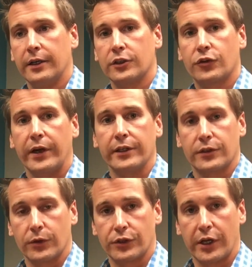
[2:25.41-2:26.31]
trade
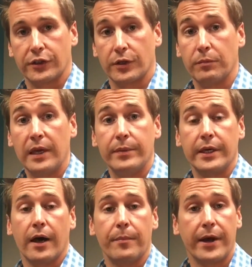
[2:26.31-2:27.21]
association, maybe
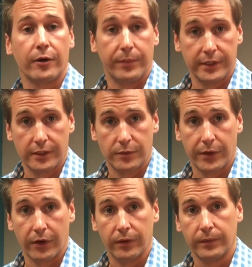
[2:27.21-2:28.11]
a Better Business
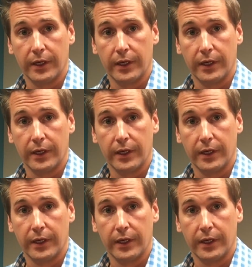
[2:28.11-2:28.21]
Bureau.